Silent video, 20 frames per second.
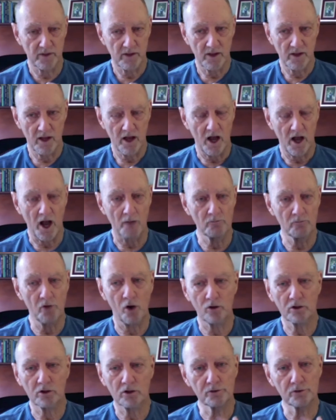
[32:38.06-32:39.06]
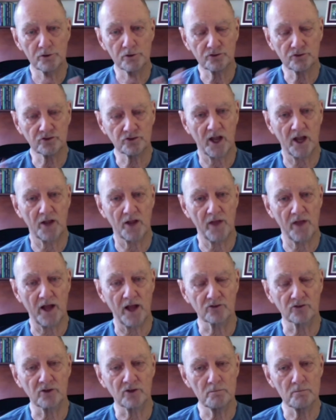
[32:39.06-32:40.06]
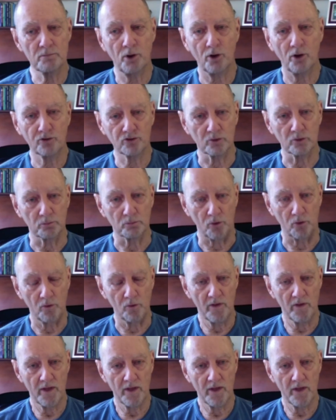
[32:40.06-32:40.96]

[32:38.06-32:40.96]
I'm not going to say that's impossible,